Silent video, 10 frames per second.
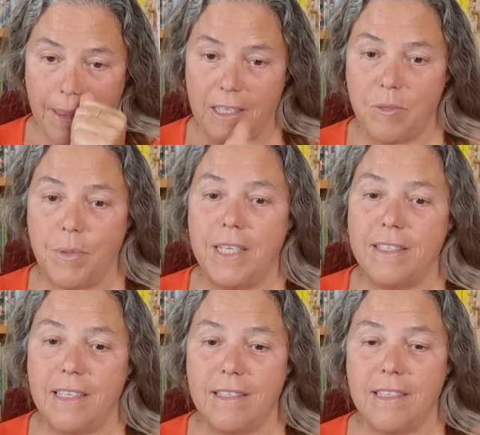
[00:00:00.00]
a
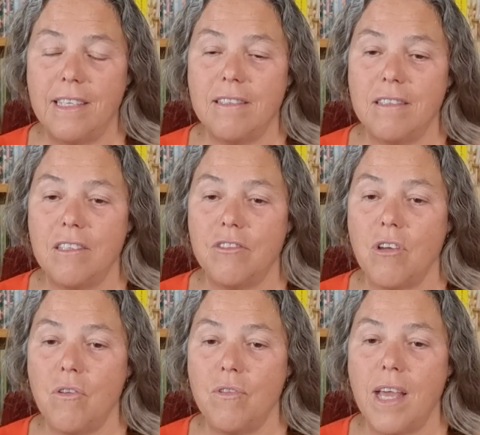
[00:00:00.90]
species that isn't his
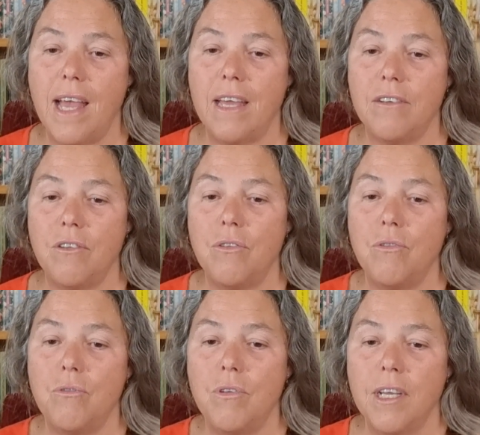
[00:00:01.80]
own and
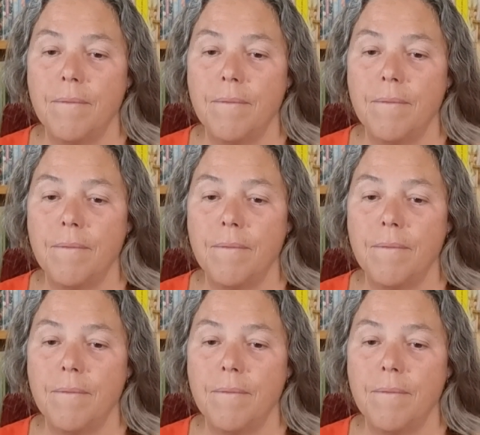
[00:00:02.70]
who